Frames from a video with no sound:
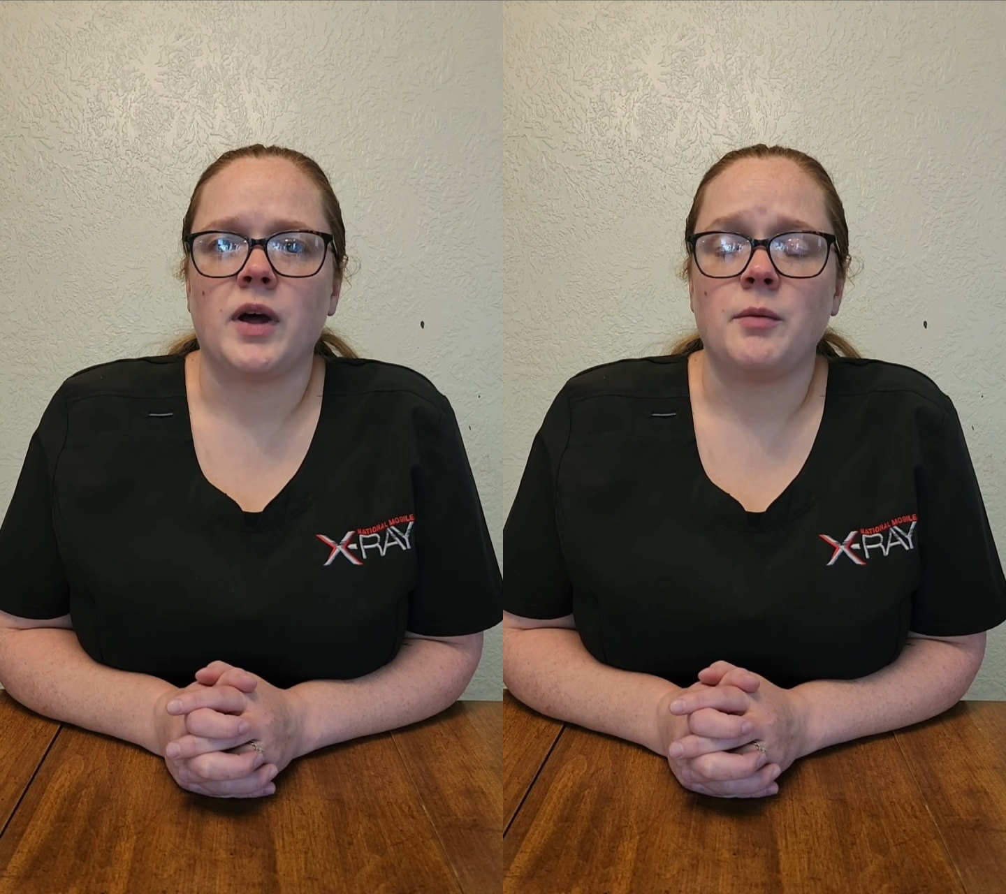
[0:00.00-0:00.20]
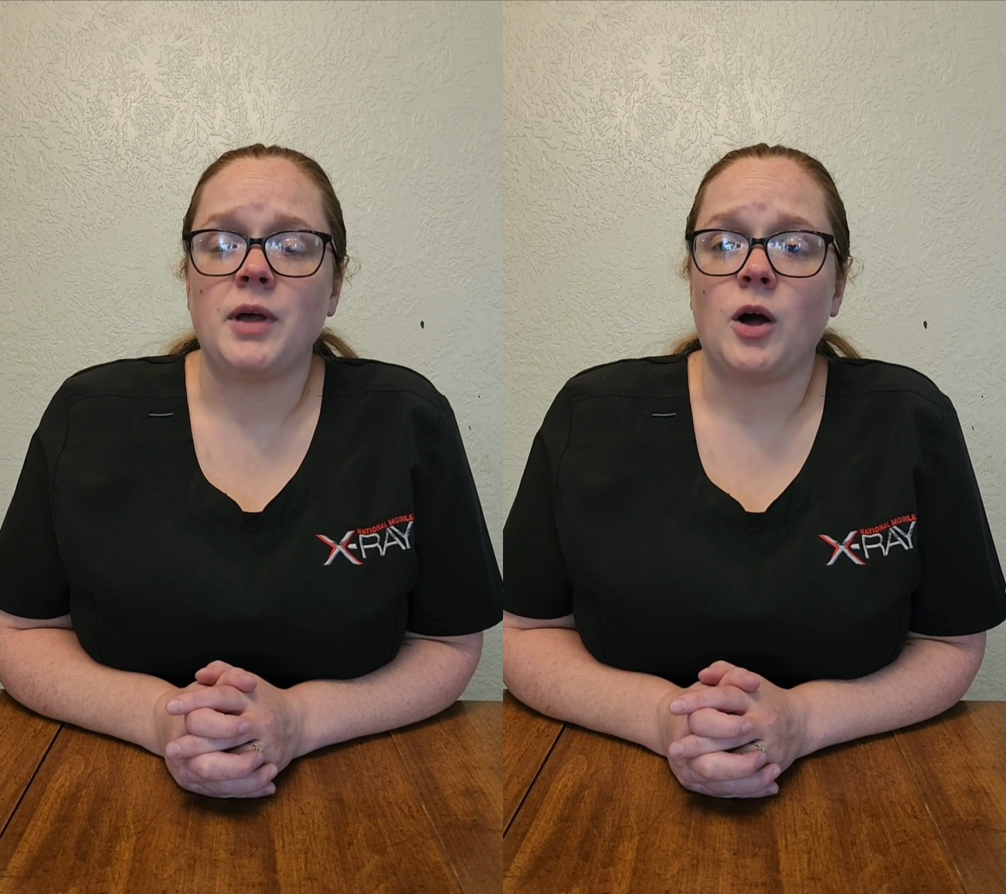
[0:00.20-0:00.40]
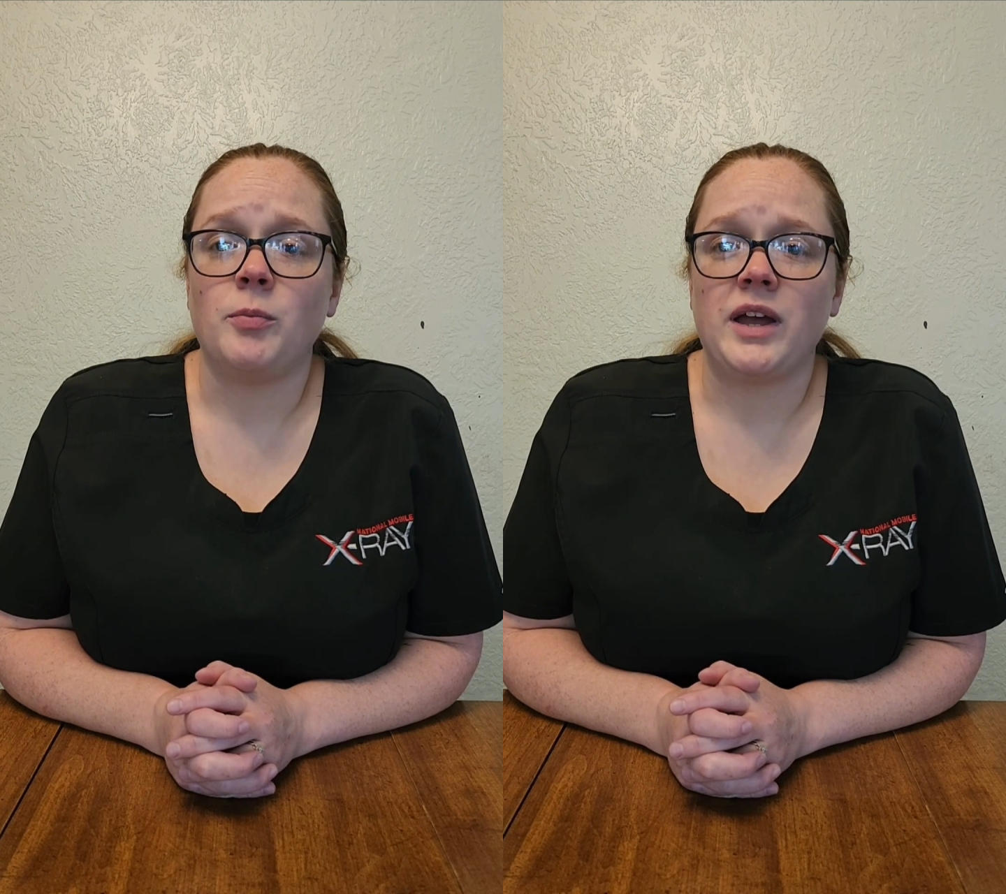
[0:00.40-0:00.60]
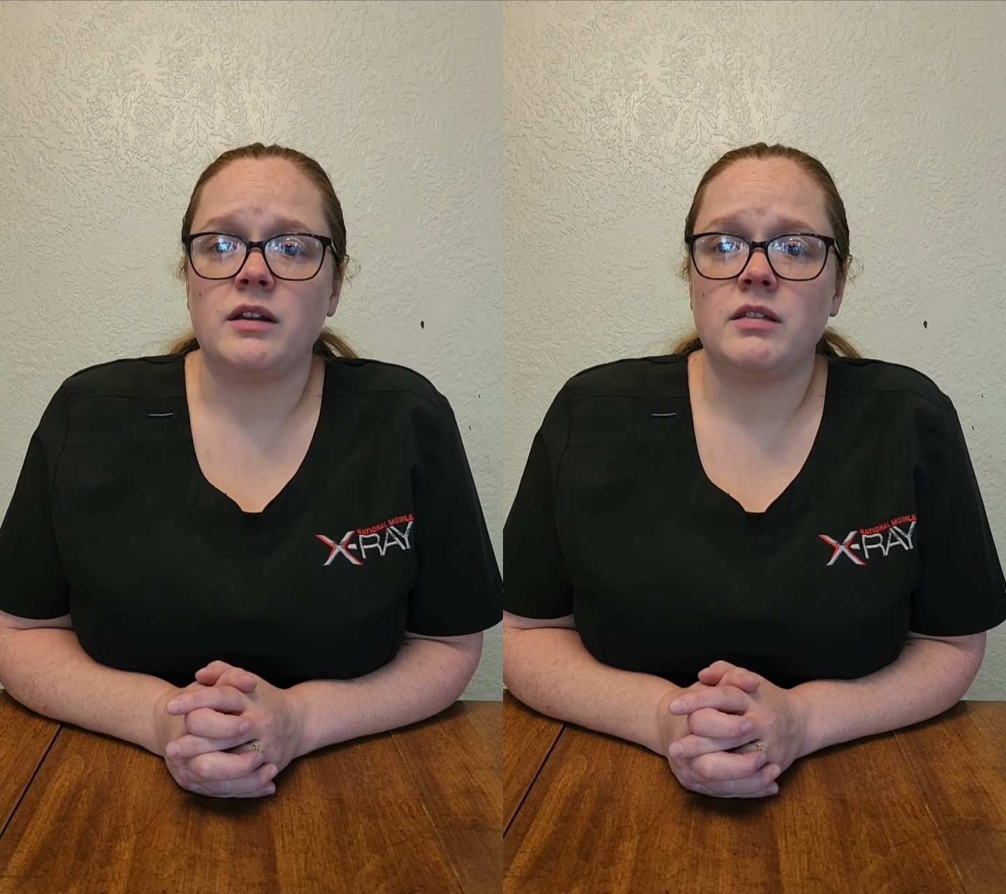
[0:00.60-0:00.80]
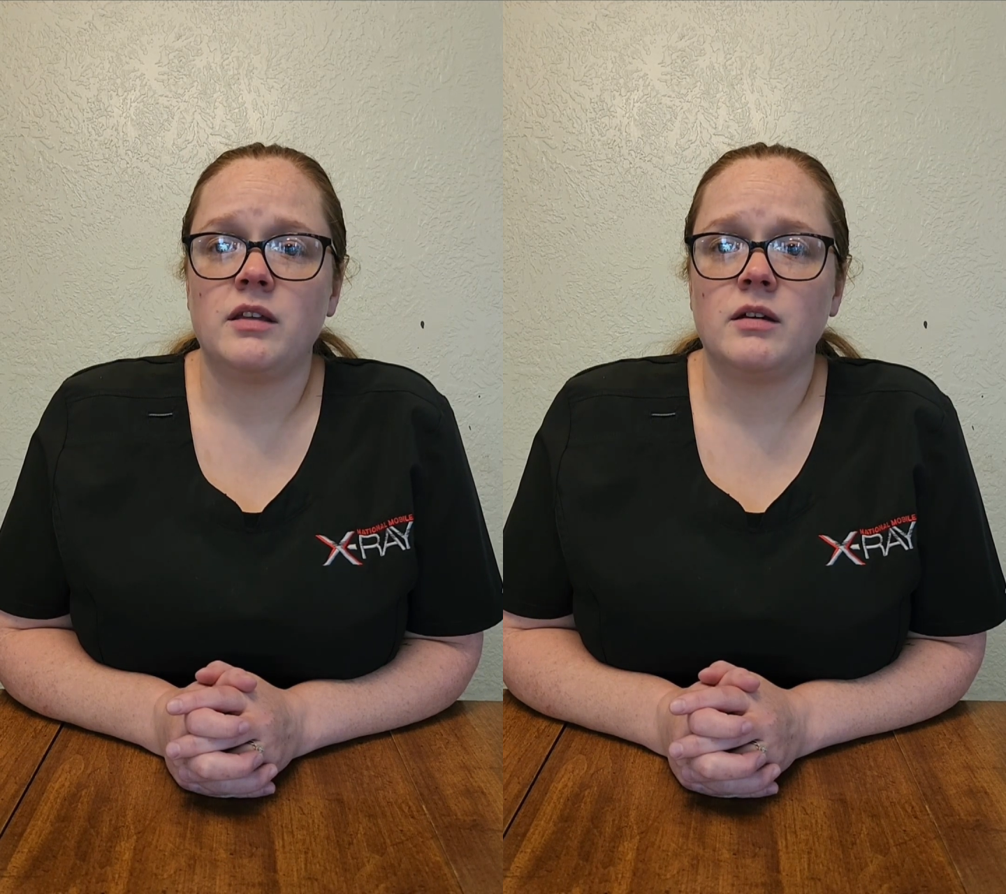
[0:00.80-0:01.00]
I
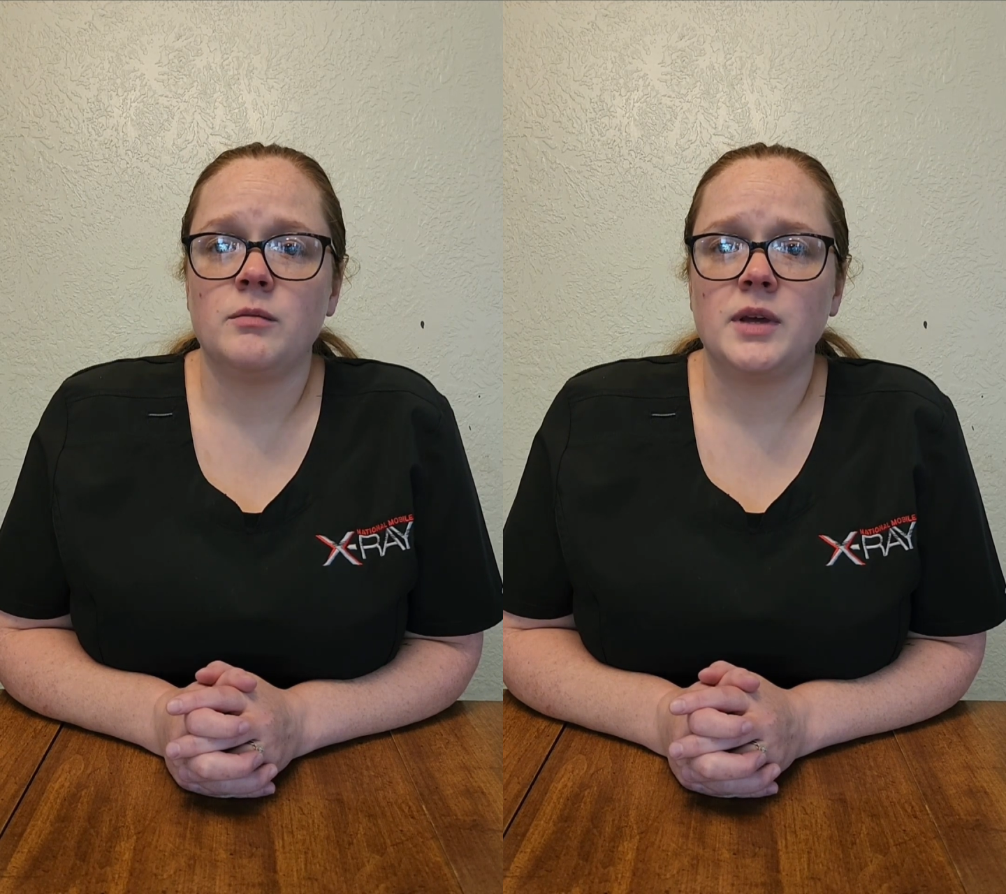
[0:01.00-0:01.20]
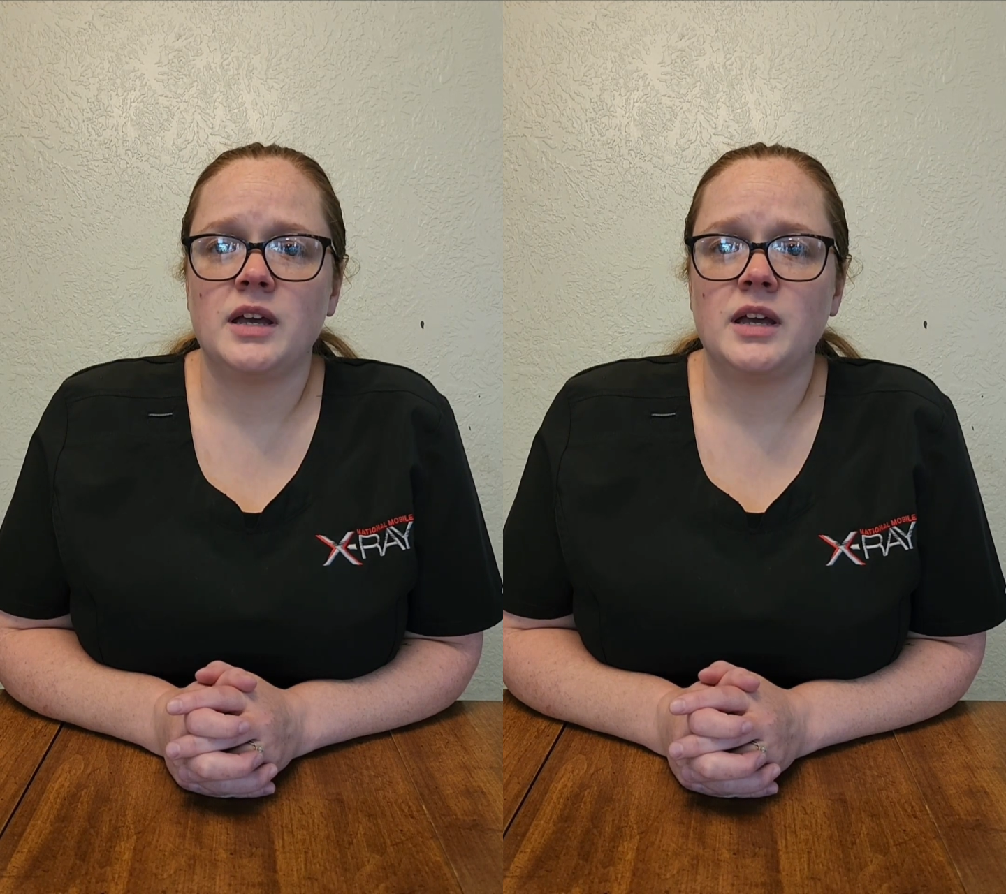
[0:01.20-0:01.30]
palpated them,